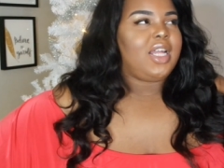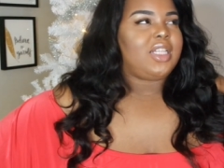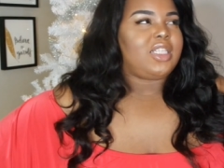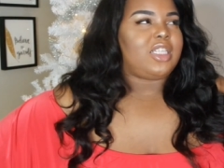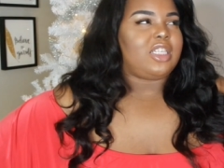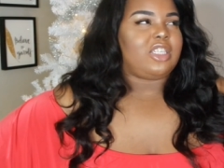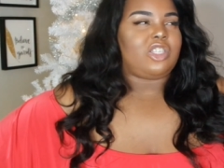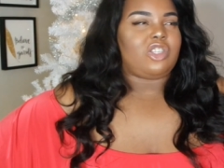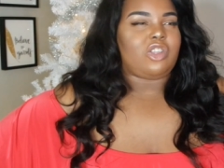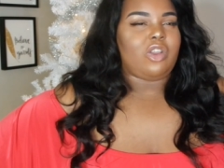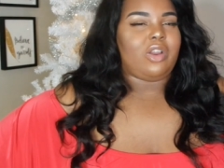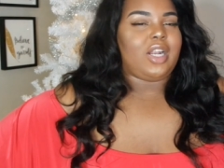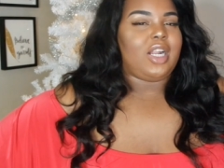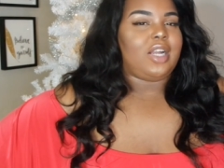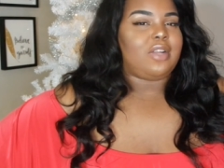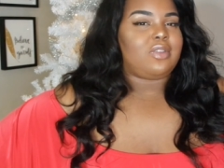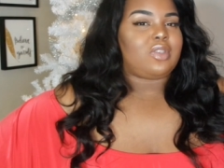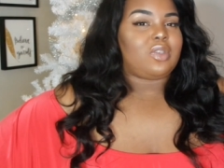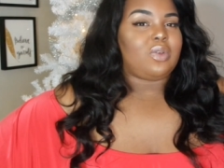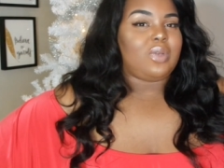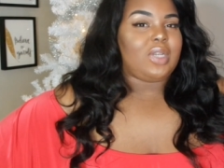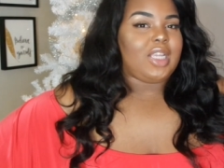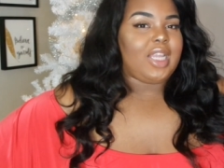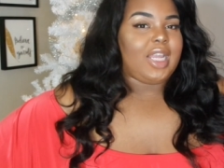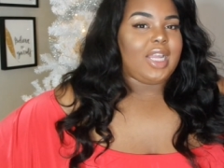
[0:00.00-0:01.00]
to start
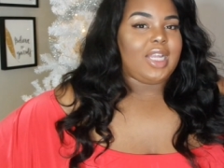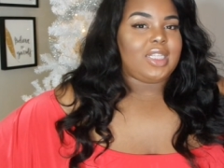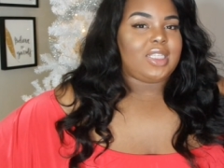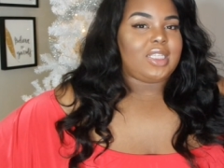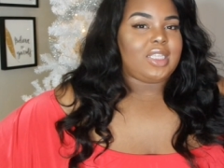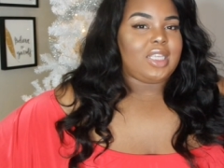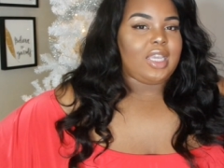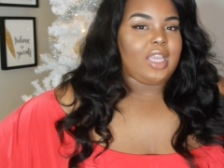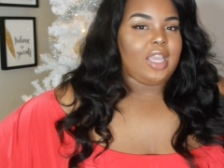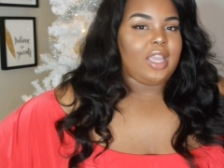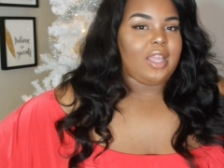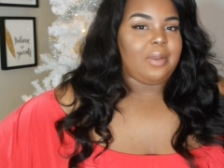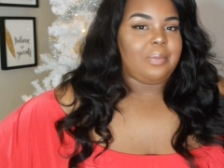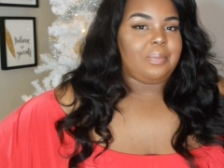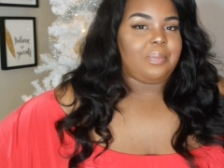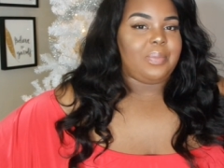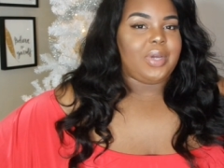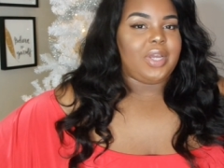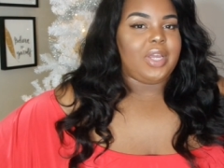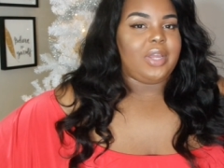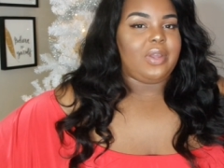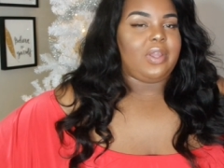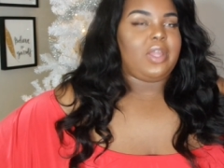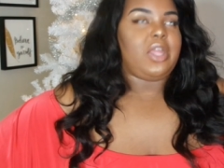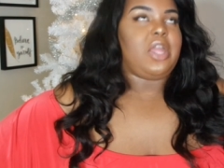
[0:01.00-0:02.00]
out 2018,
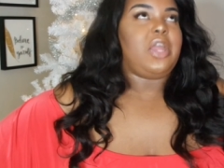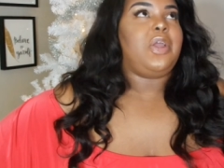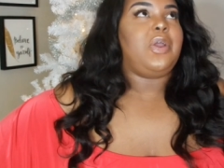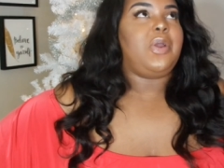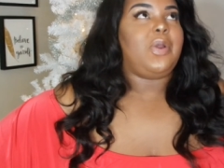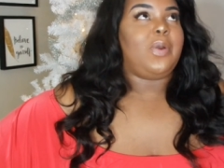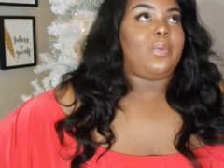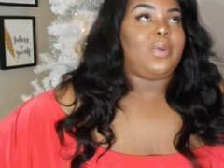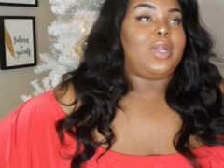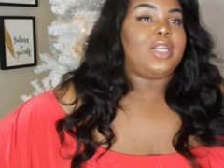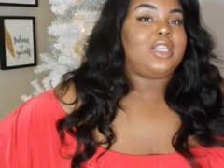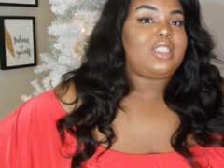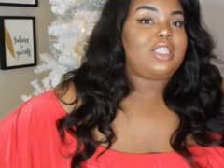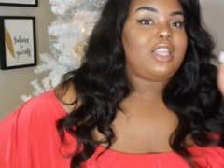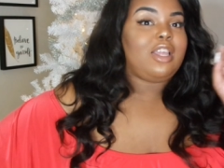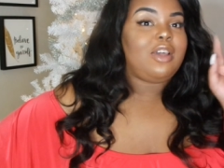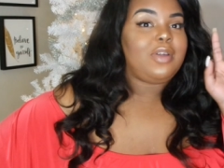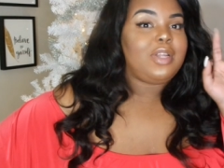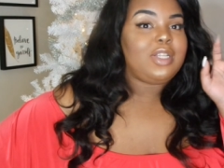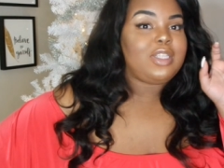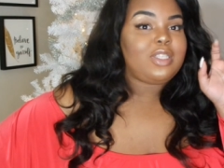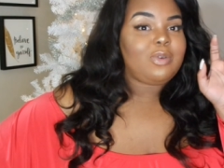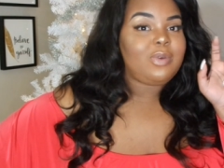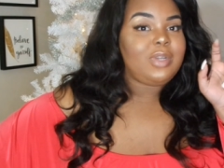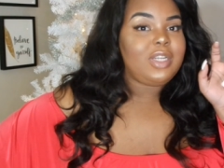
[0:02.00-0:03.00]
but we're still
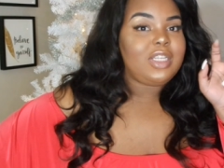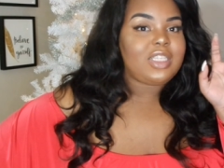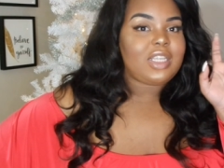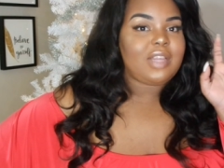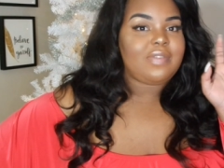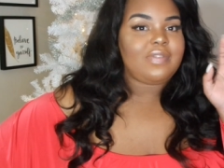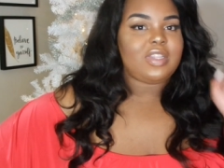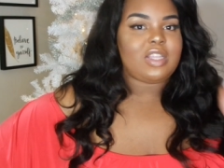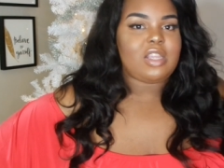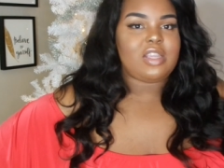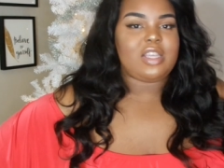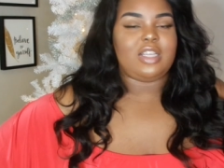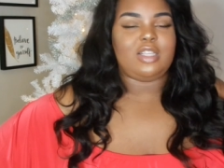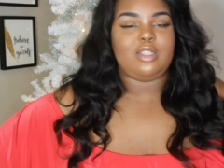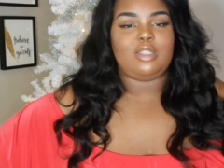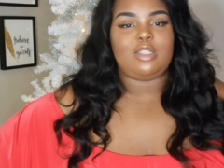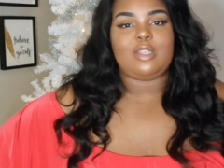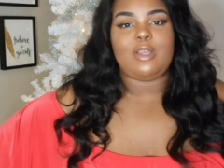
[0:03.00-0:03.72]
in 2017.